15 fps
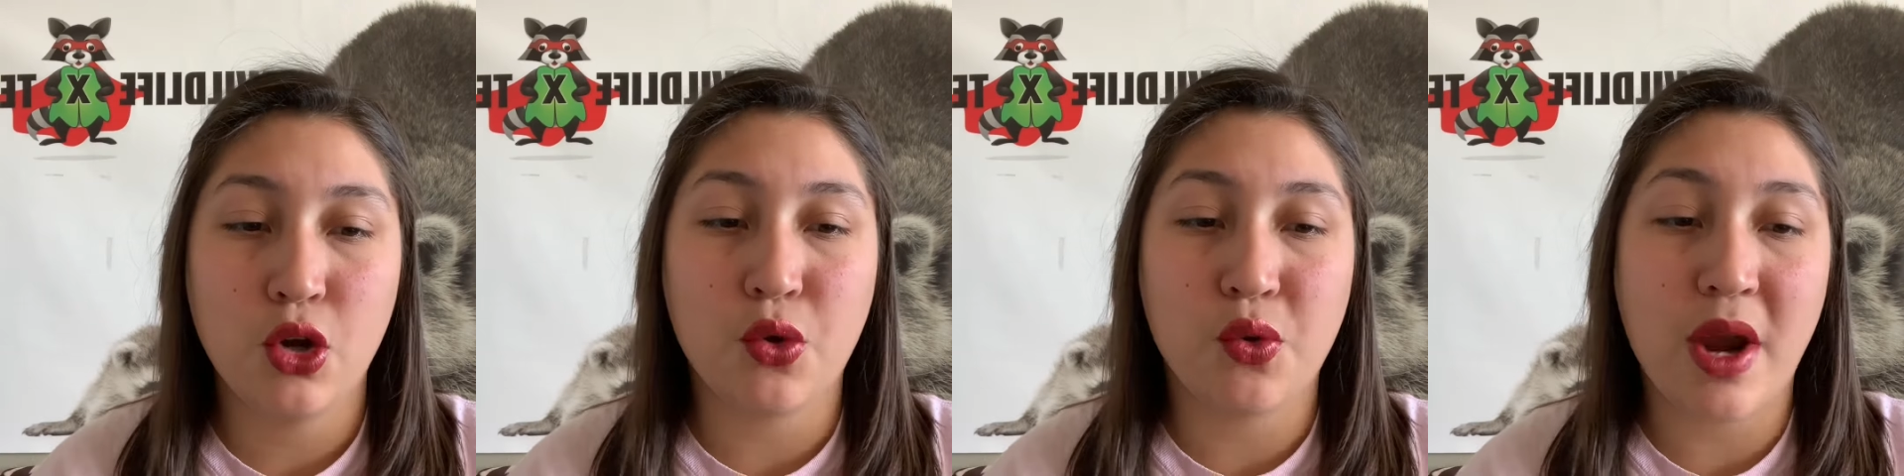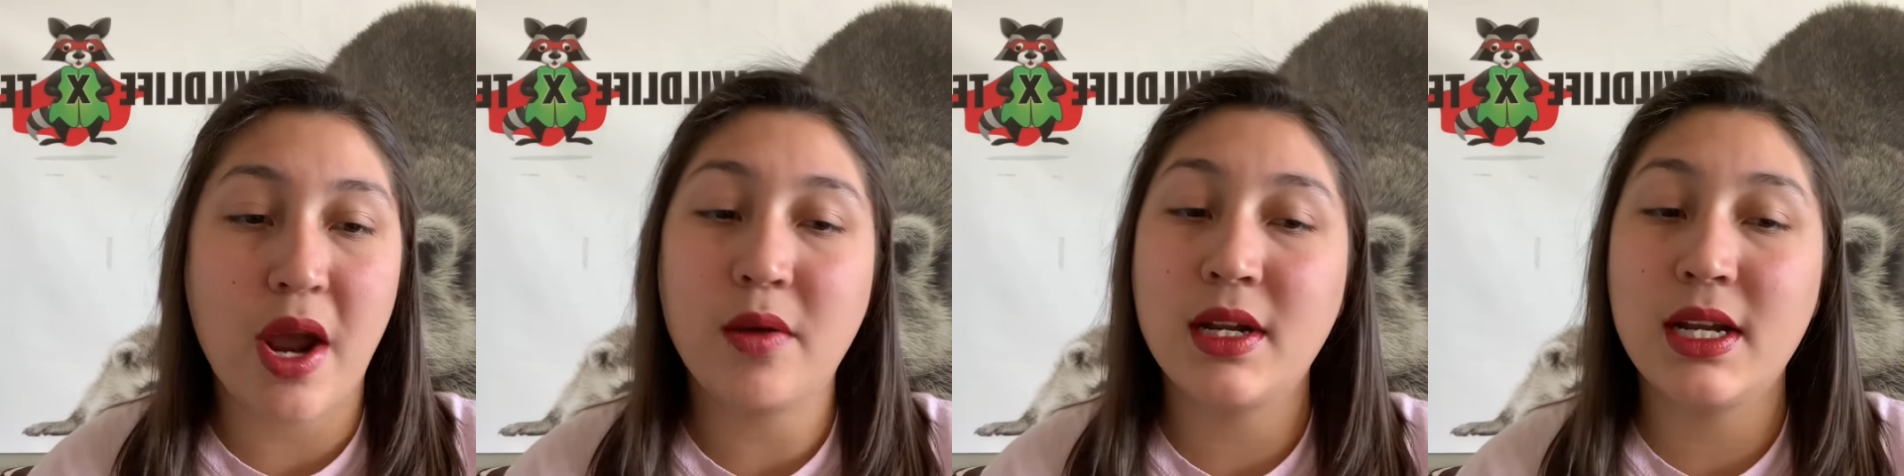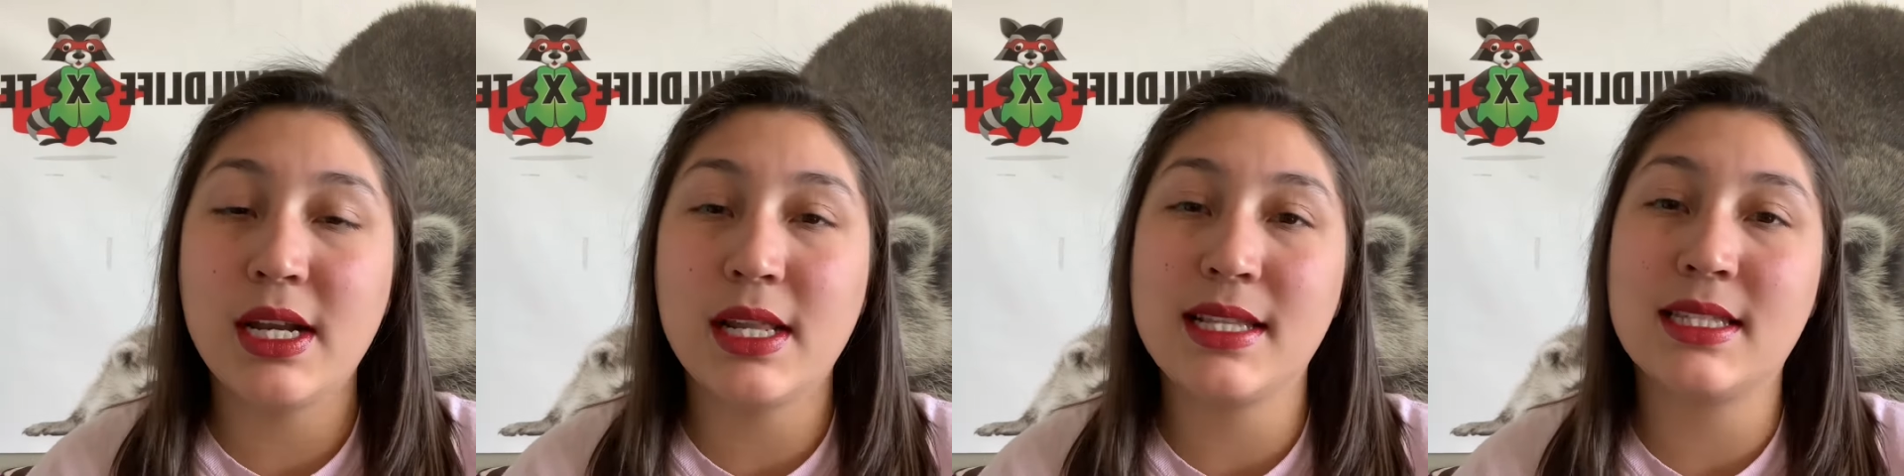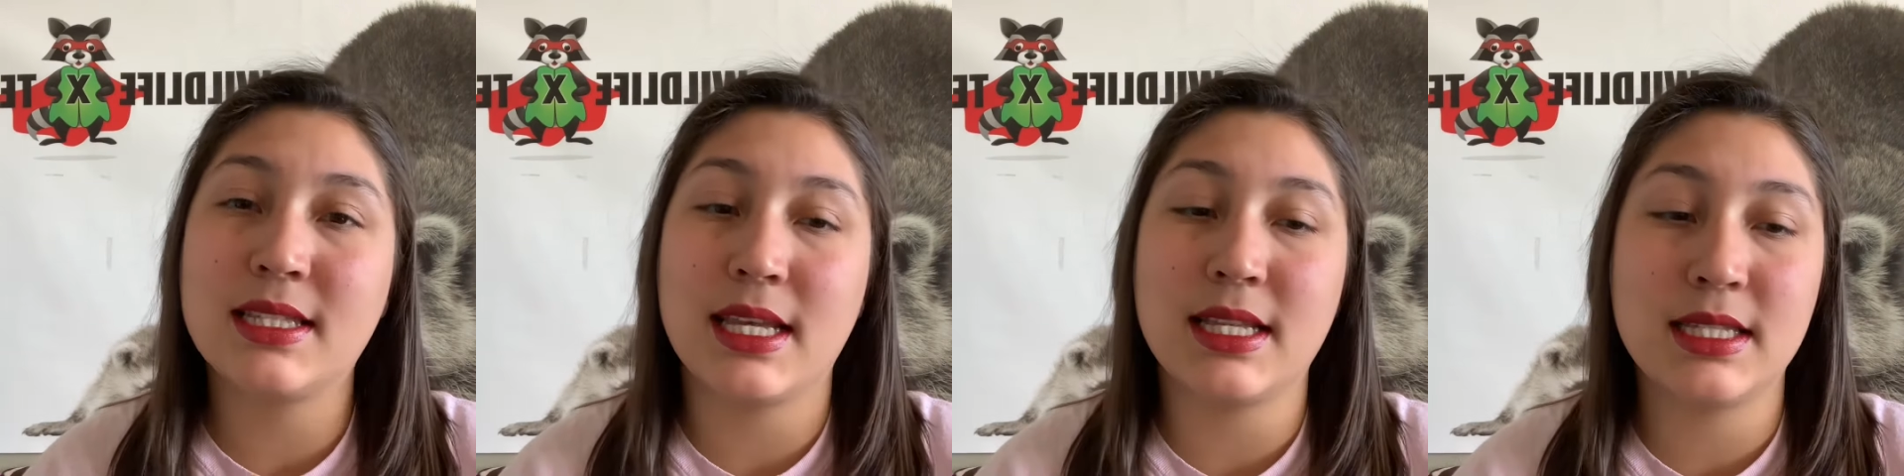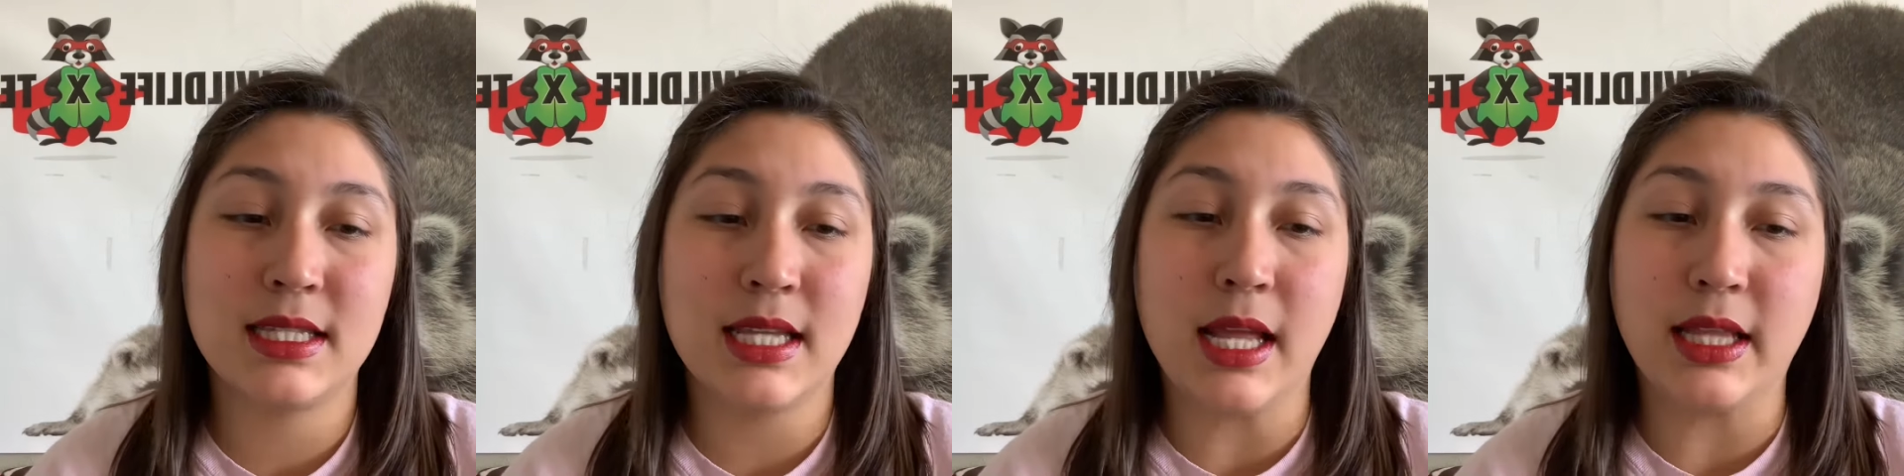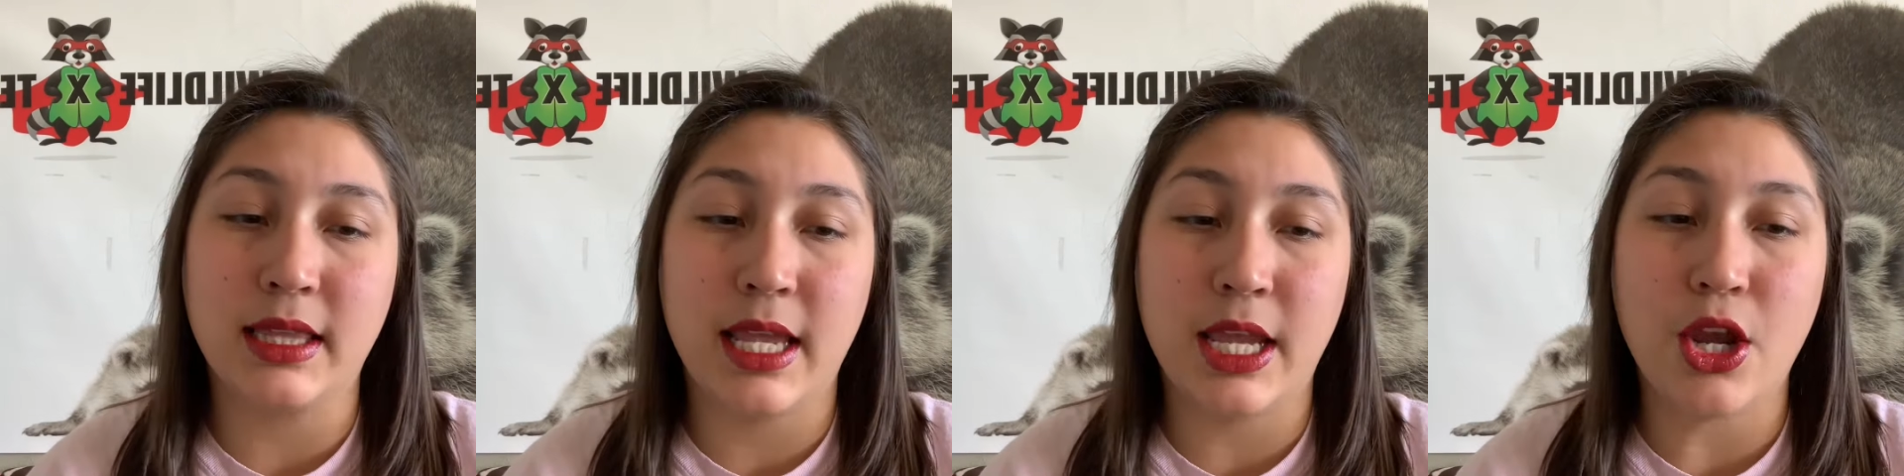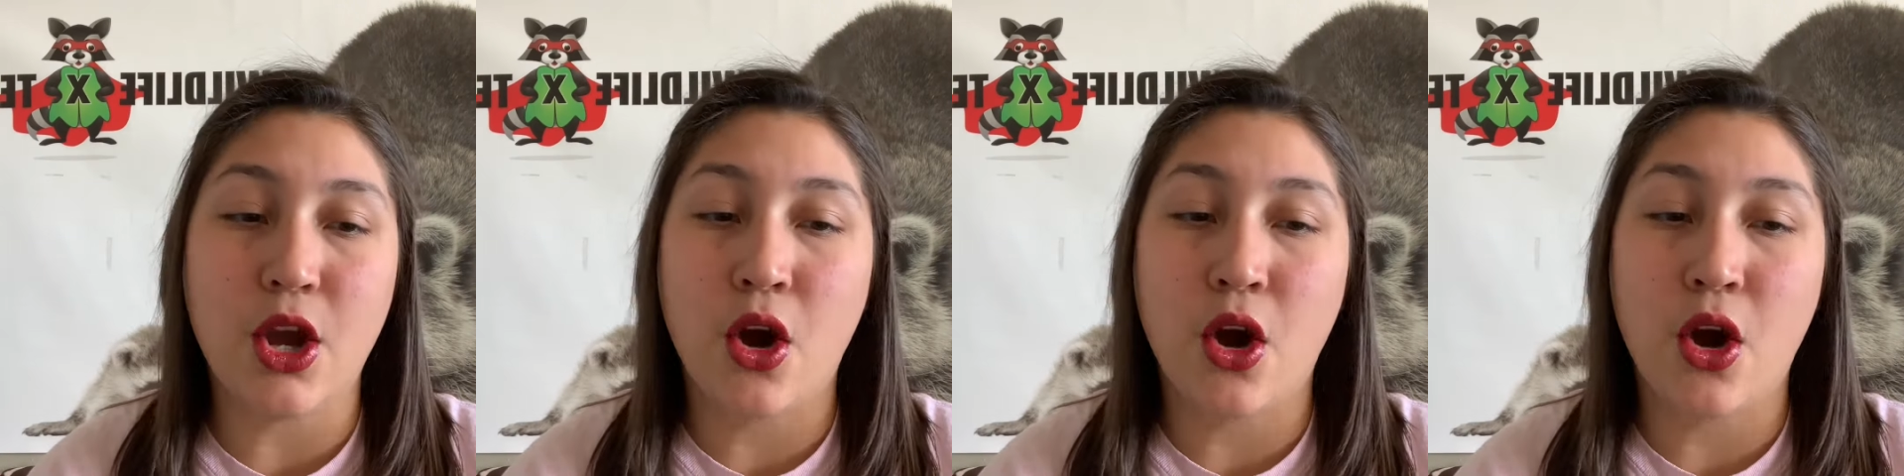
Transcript: grounded in the sense that they